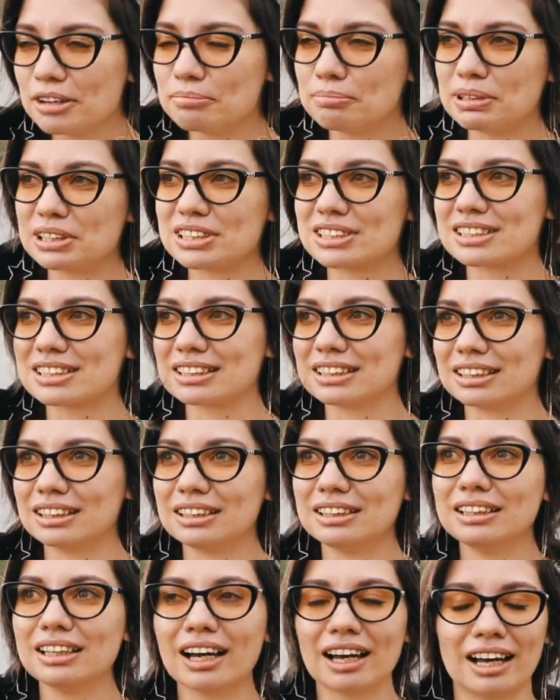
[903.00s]
but
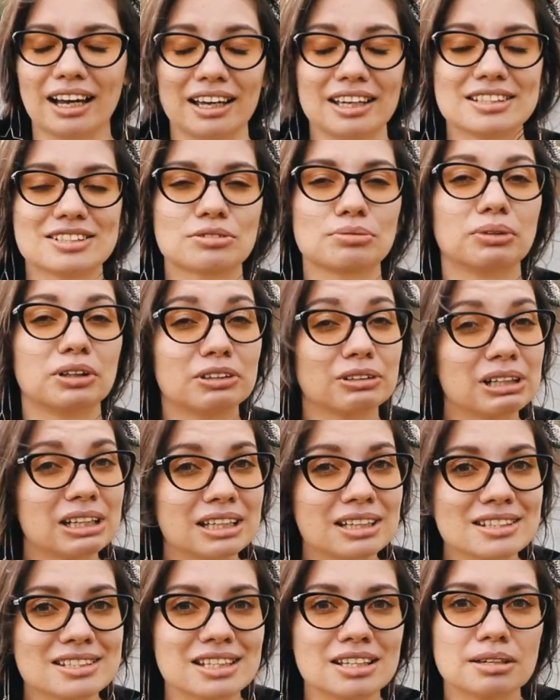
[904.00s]
yeah it's very
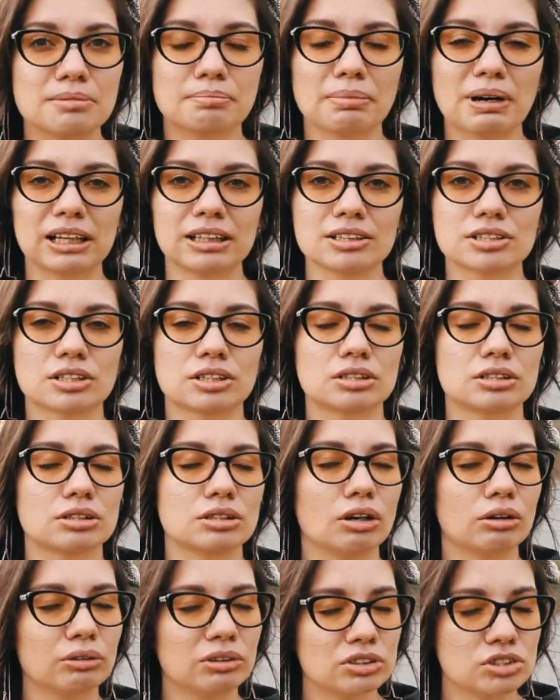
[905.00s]
easy but it's
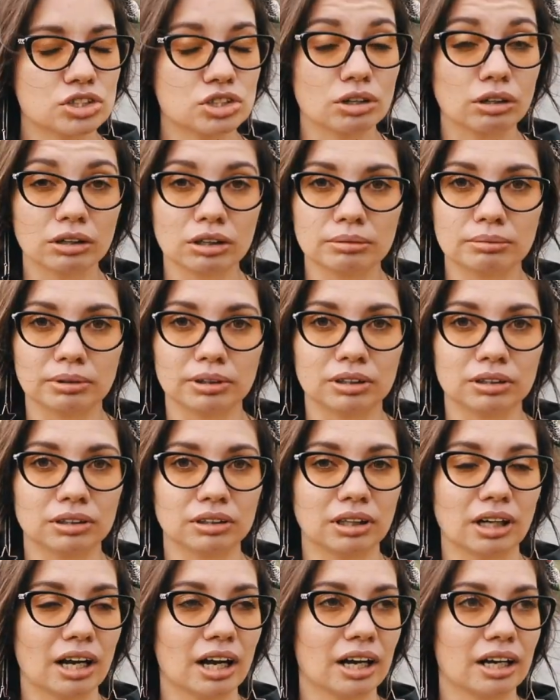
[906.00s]
so
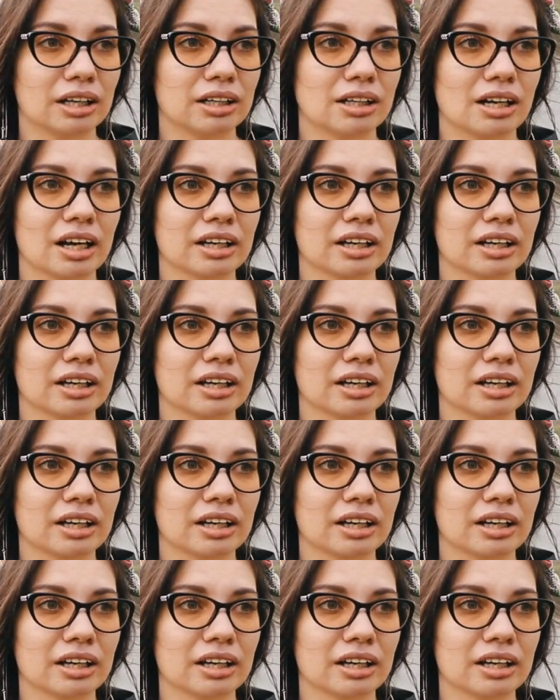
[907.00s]
enjoyable I,